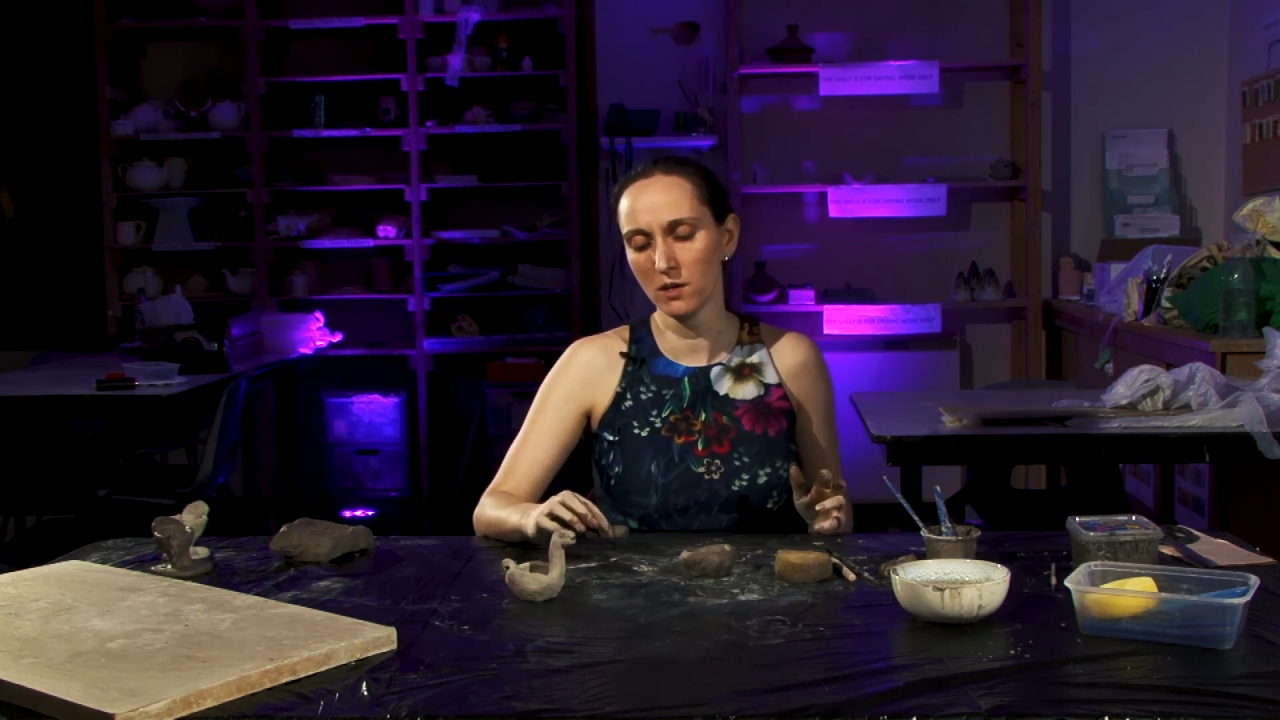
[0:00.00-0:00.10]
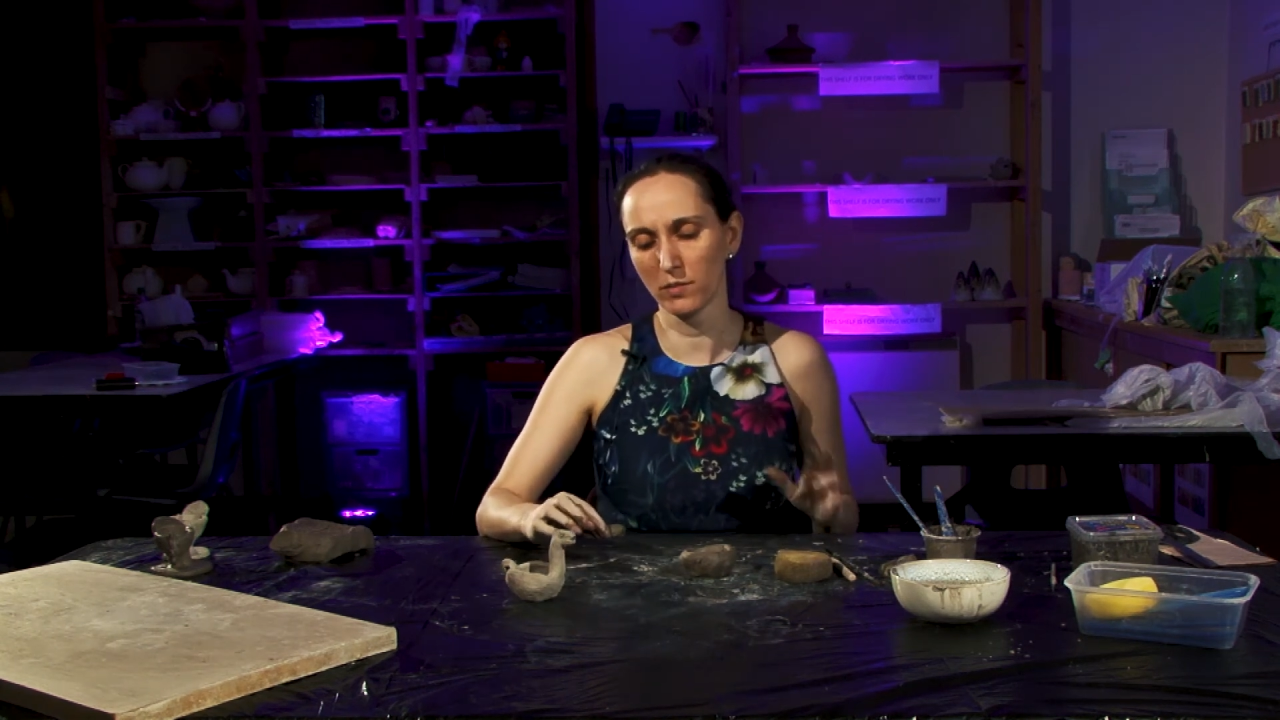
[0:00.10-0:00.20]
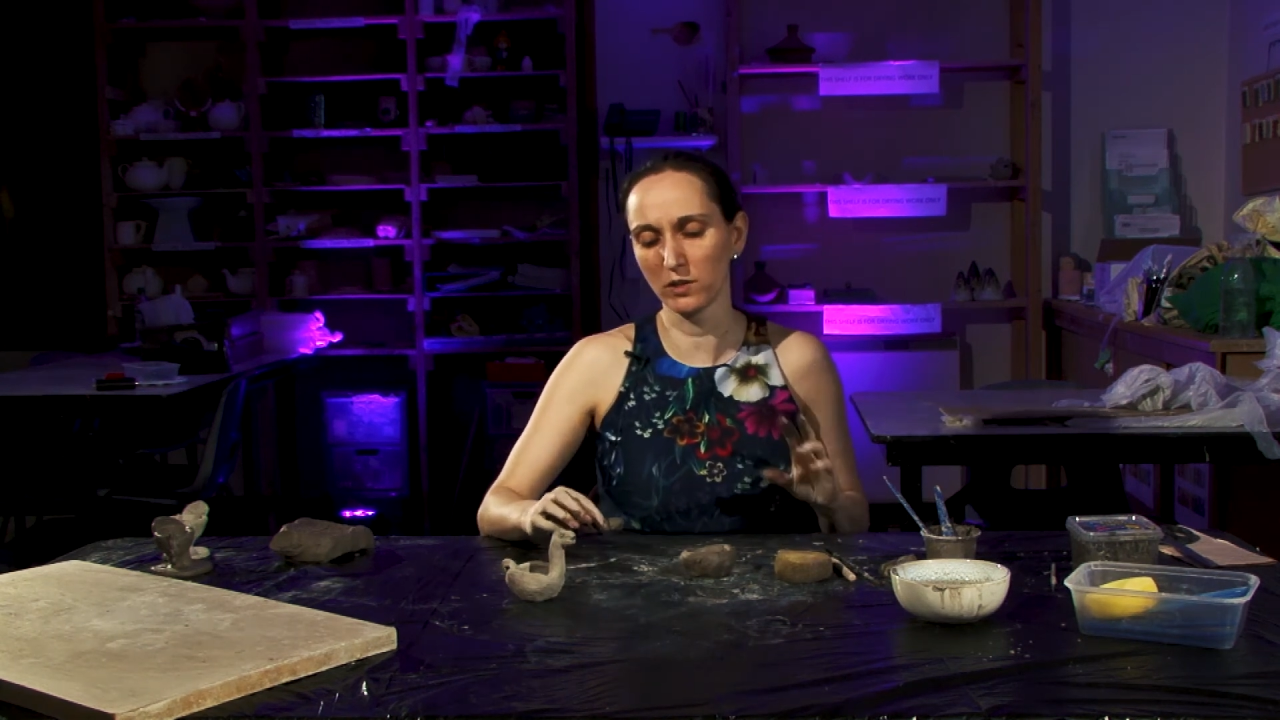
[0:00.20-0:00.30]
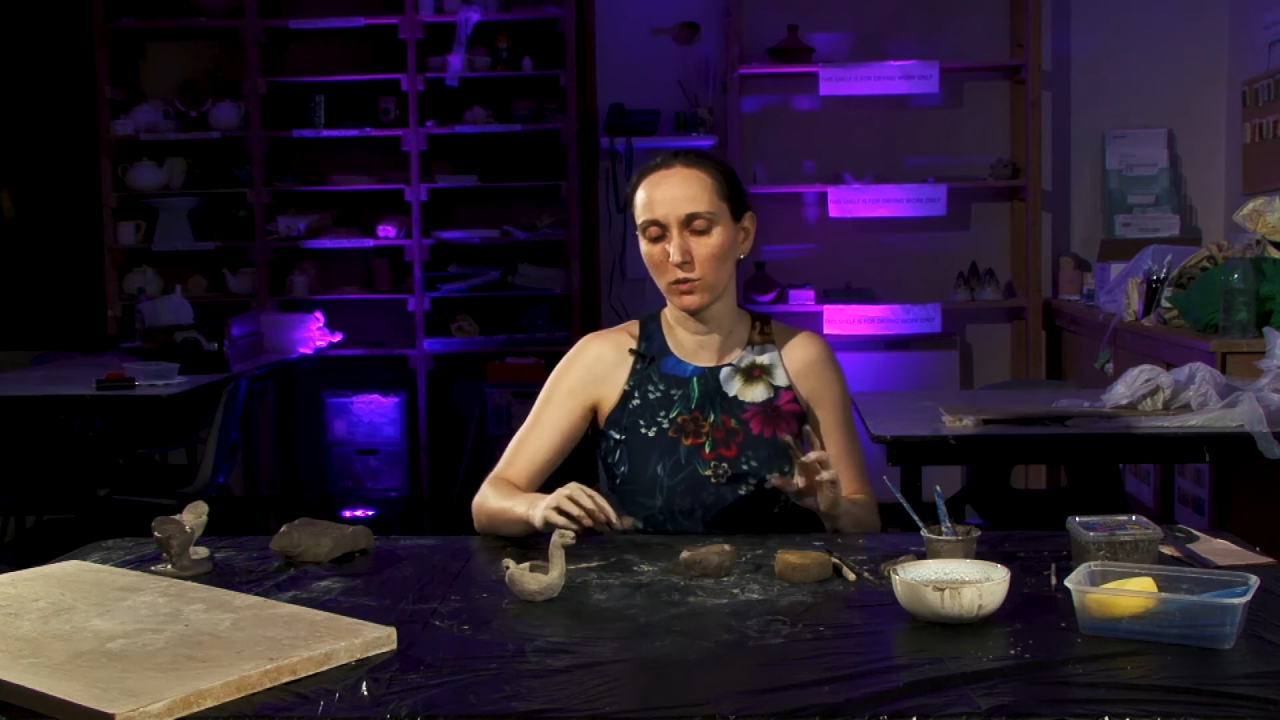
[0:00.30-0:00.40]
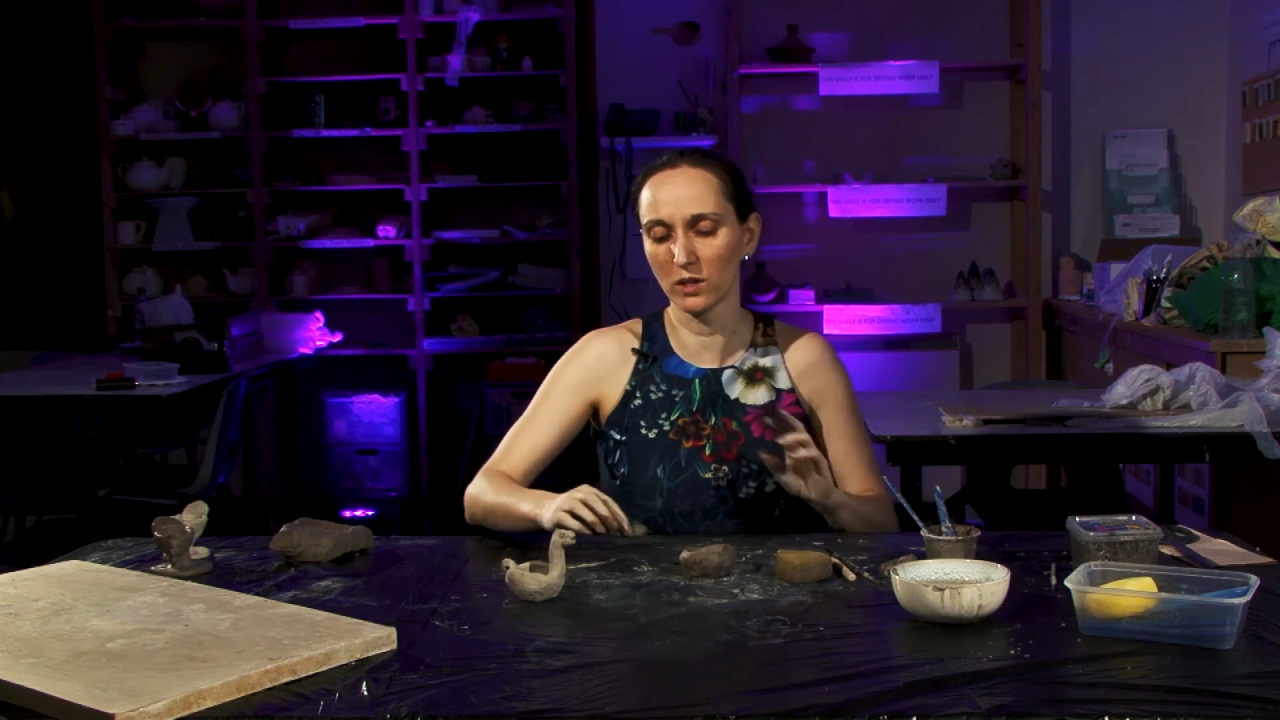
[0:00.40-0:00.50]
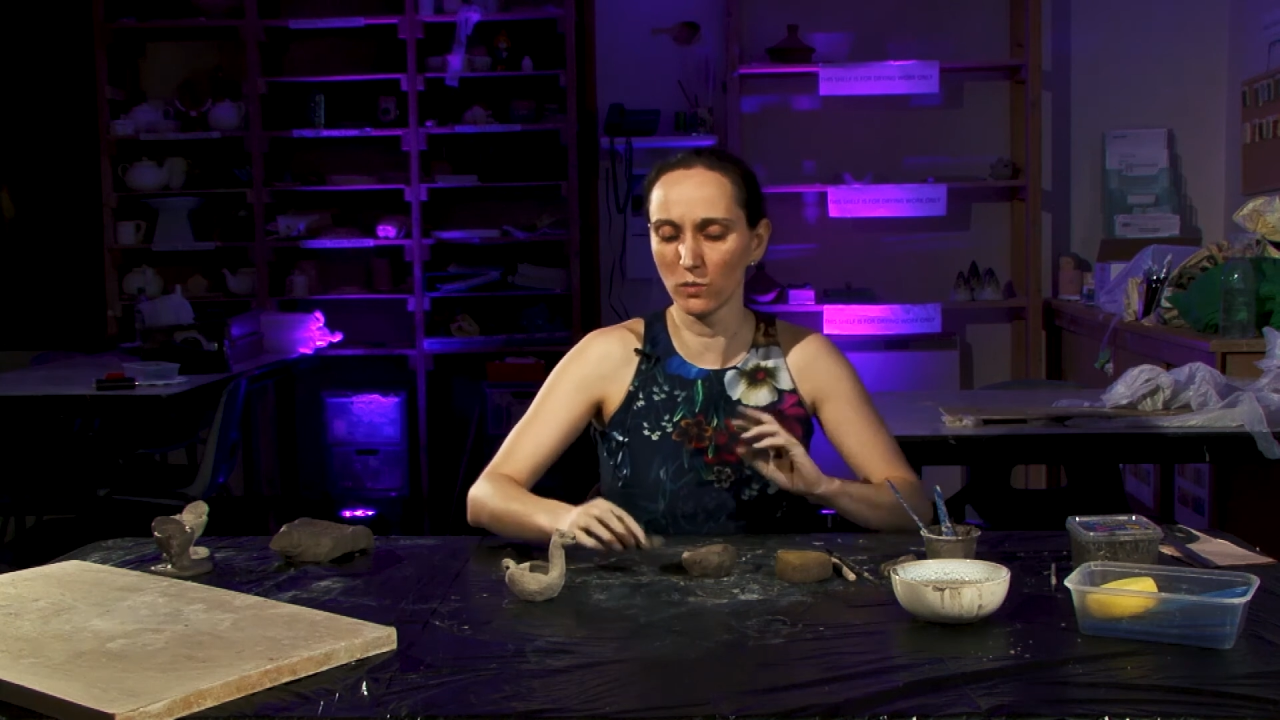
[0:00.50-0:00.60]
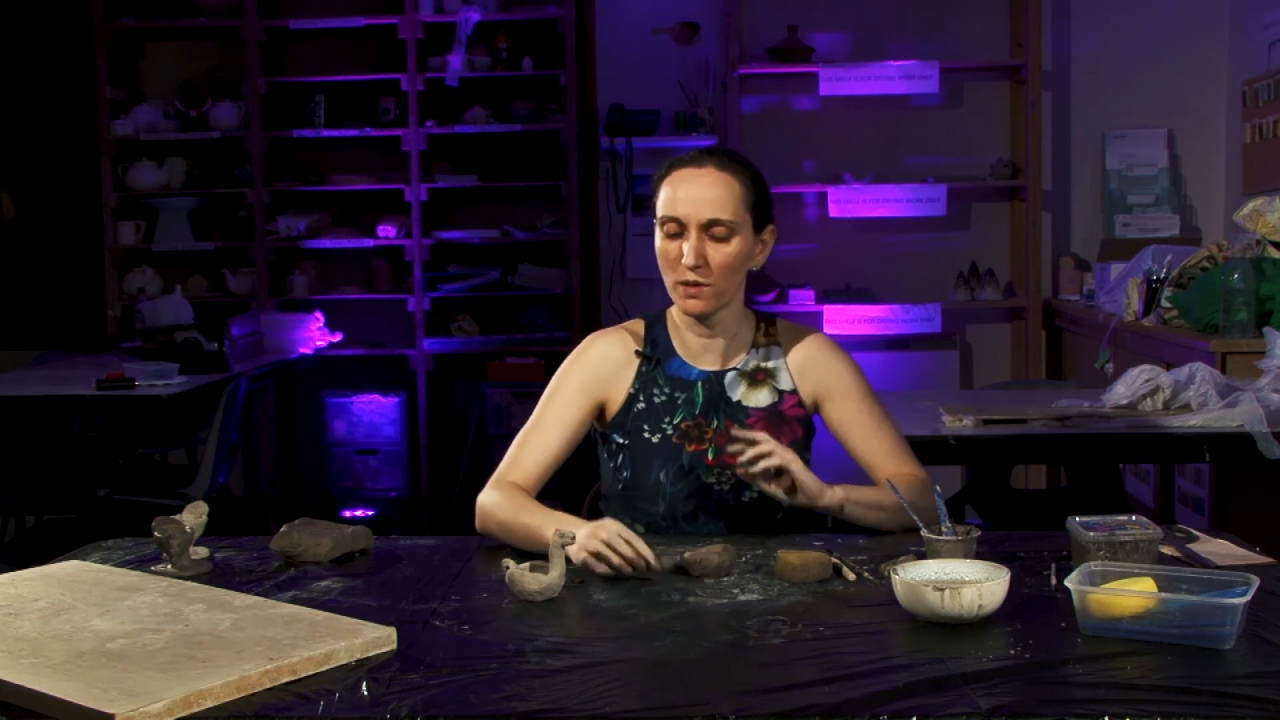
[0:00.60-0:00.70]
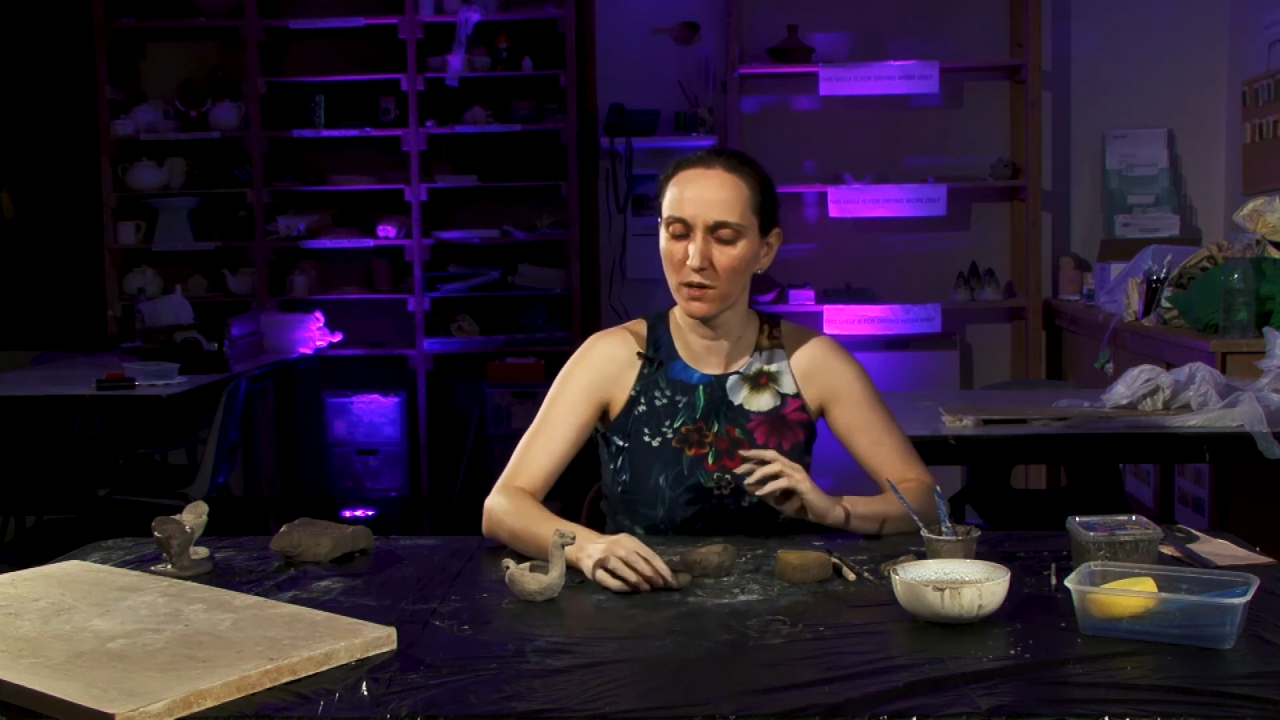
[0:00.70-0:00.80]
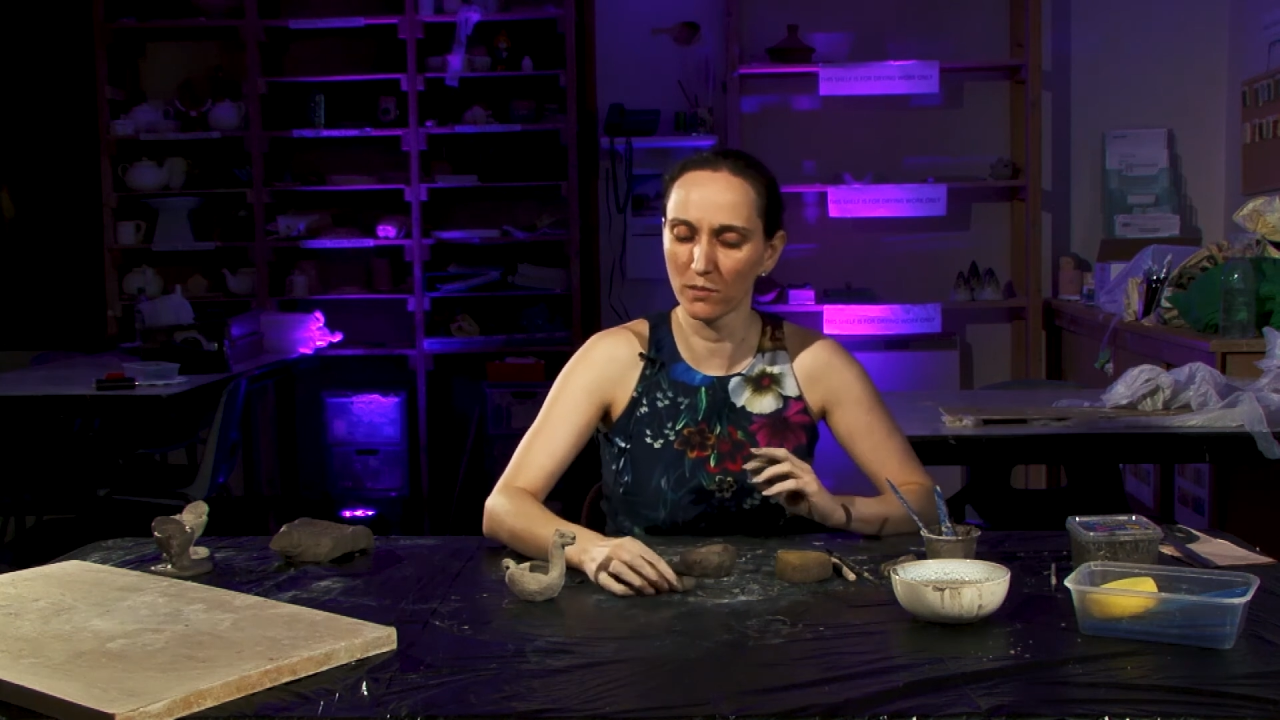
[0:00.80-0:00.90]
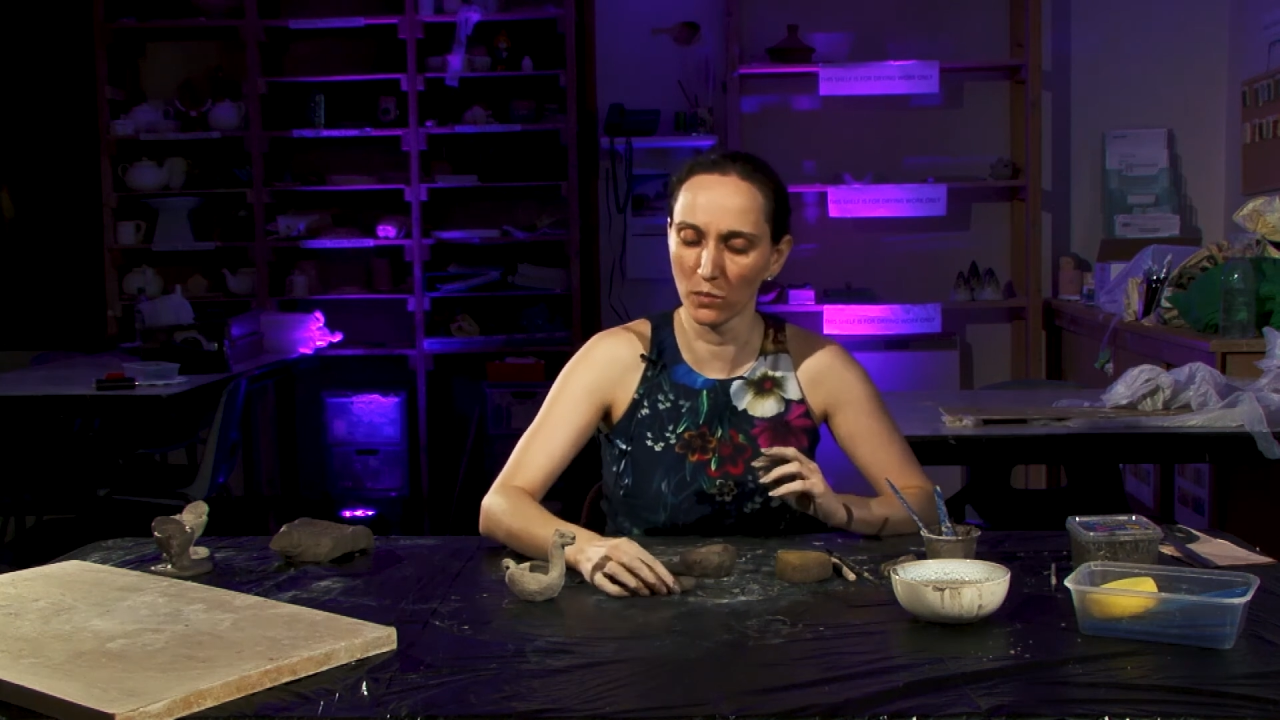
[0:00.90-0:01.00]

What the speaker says: but you want a wee bit